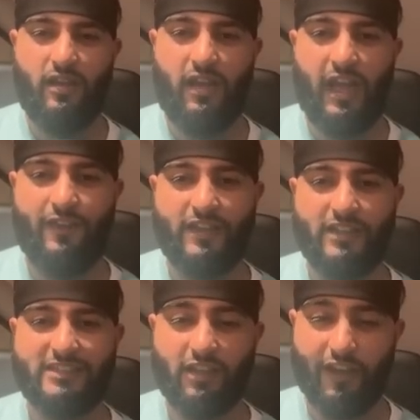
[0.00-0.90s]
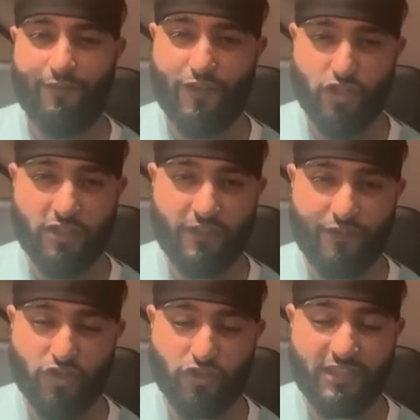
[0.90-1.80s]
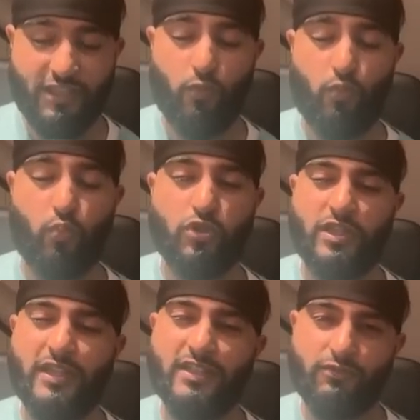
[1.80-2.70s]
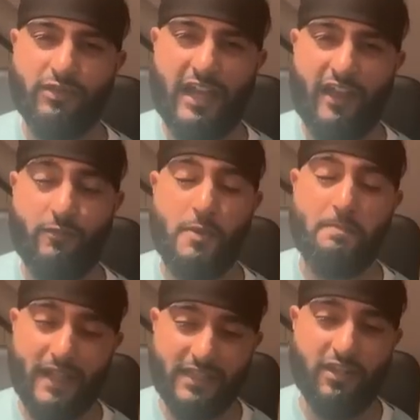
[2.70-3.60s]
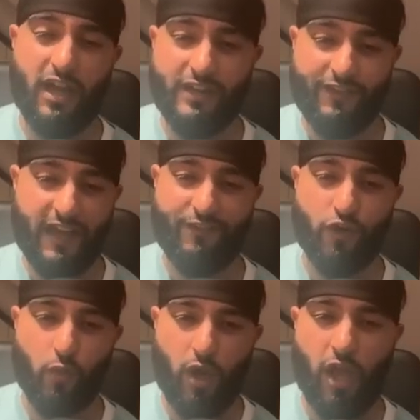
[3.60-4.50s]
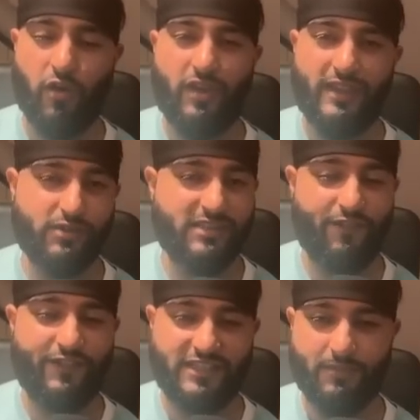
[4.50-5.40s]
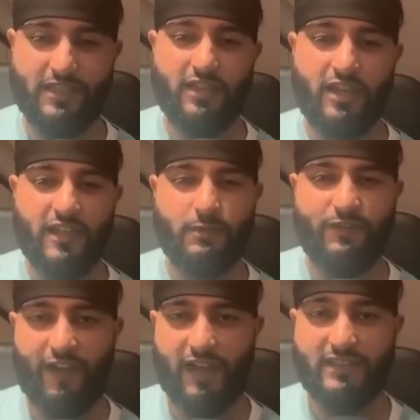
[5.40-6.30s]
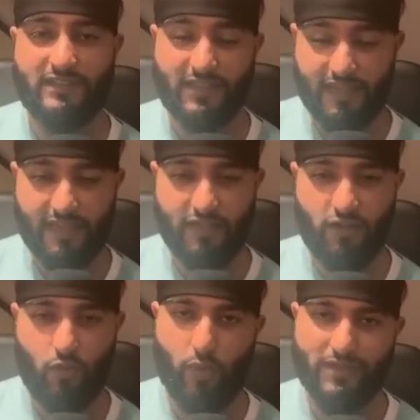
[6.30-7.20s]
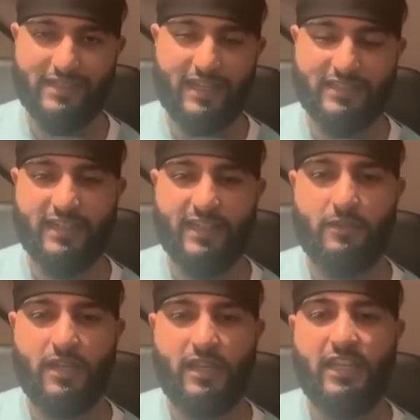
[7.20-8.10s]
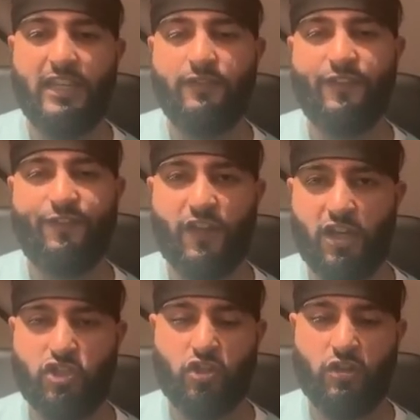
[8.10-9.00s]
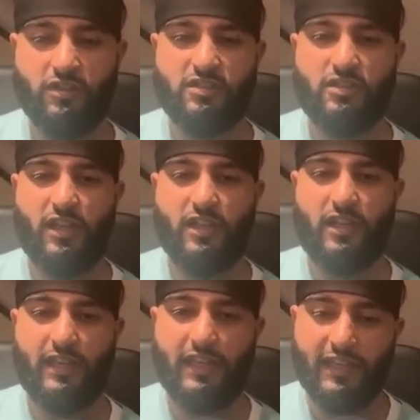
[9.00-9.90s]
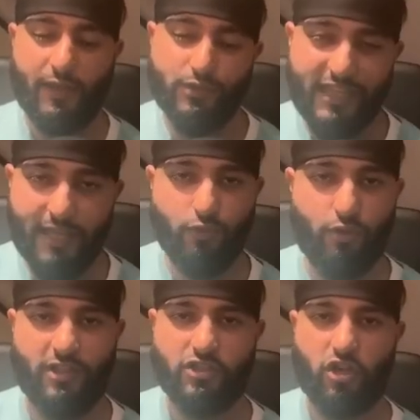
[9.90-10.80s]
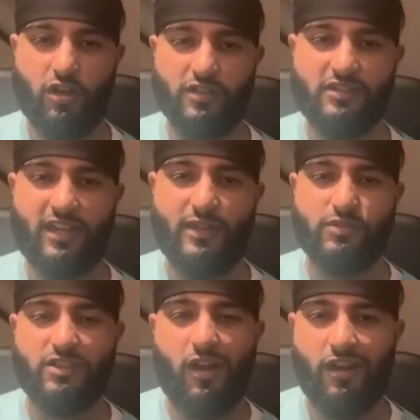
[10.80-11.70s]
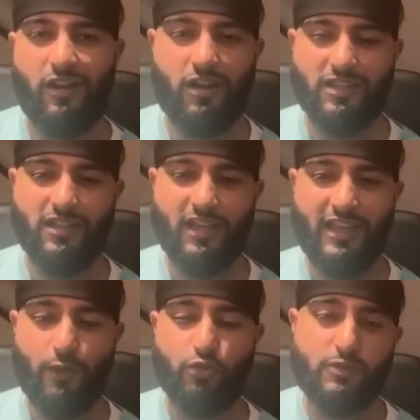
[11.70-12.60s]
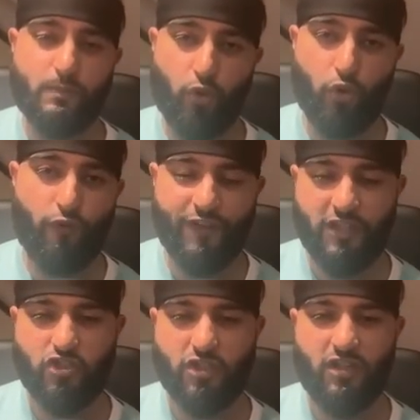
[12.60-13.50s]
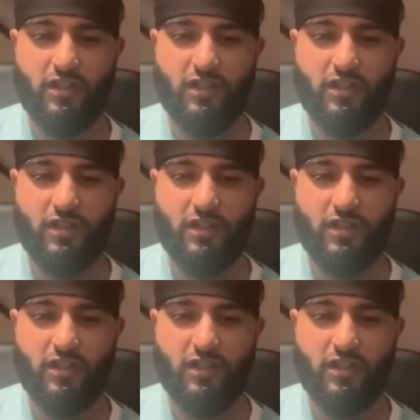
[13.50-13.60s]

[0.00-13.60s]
having a slight finishing deficiency, which he doesn't really have, but Man United have had for a while, and that was definitely something to be factored in when selecting him. Even the first chance, like, it was him who had a chance, and it wasn't unlucky, it was just poor finishing.